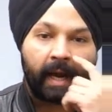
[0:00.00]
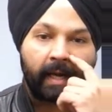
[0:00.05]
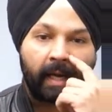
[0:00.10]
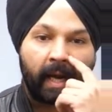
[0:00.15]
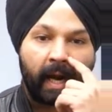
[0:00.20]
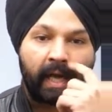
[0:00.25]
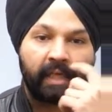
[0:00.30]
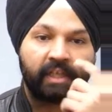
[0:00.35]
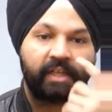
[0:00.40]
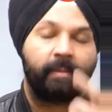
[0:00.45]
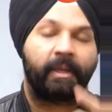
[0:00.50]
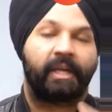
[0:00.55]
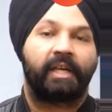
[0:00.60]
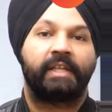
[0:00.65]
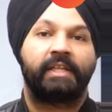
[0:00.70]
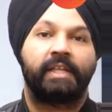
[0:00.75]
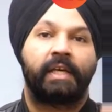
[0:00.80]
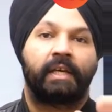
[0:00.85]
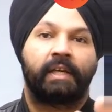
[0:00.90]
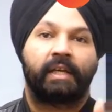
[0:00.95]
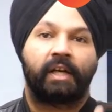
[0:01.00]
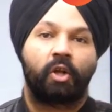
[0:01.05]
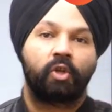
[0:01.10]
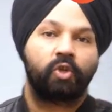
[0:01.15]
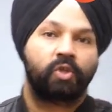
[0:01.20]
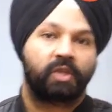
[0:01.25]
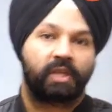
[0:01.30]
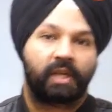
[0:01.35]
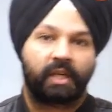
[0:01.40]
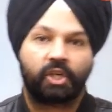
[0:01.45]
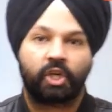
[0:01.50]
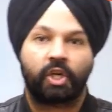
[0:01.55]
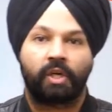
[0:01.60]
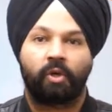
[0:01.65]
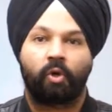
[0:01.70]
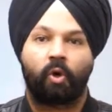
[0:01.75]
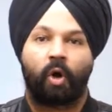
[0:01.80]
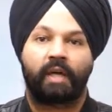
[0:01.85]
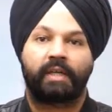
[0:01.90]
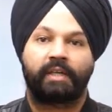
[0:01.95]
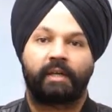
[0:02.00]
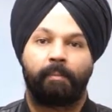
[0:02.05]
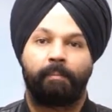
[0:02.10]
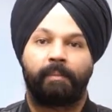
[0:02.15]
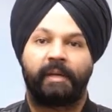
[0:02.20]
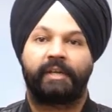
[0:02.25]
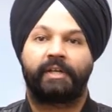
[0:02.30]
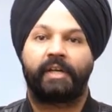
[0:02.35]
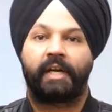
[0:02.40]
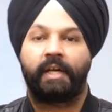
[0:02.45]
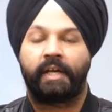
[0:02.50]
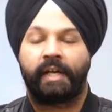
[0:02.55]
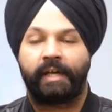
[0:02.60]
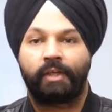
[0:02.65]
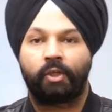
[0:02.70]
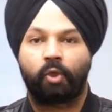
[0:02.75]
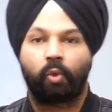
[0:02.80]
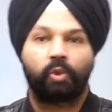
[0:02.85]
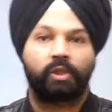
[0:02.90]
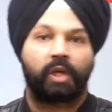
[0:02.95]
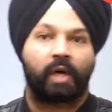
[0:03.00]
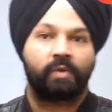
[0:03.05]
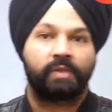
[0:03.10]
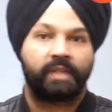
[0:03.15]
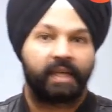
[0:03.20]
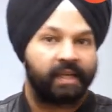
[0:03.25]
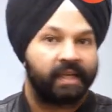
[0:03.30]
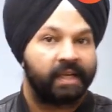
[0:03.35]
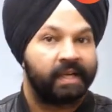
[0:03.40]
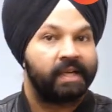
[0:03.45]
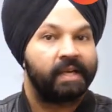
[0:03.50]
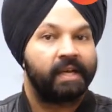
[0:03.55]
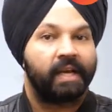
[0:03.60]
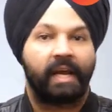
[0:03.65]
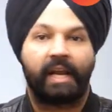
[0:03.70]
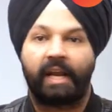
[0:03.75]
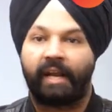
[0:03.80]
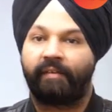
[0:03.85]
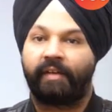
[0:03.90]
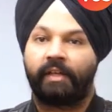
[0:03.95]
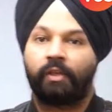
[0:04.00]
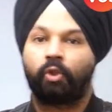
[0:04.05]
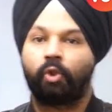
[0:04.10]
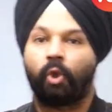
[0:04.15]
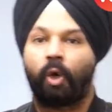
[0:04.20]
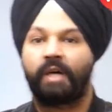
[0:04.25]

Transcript: and ultimately the construction got completed in 2011.